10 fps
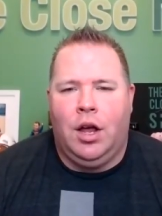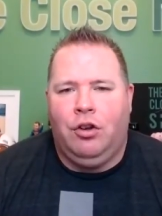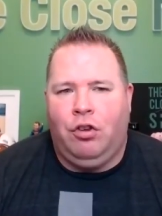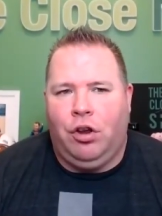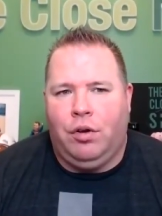
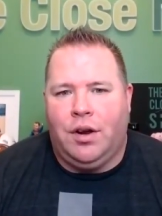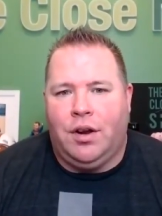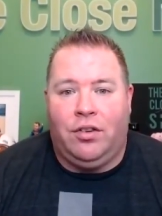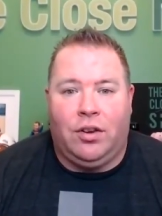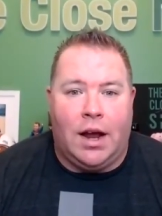to you to
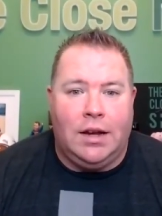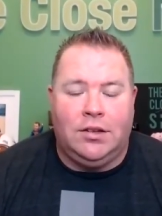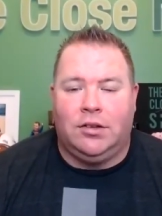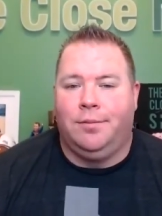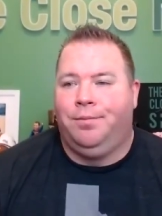
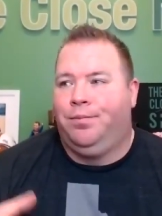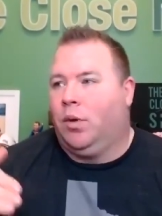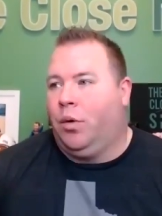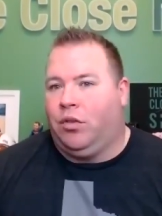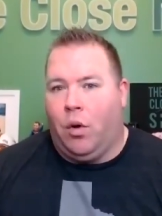discuss
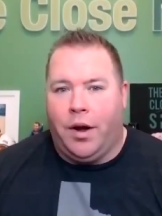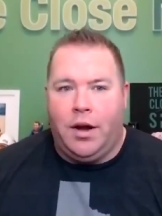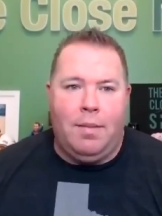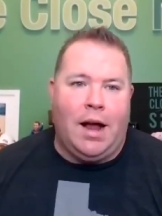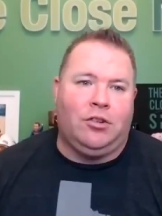what's going in
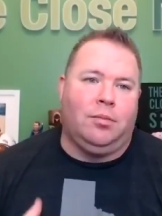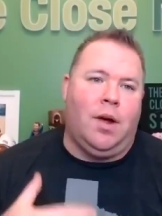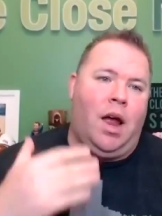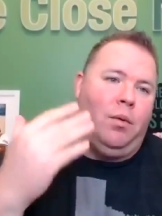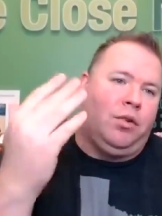the mastermind,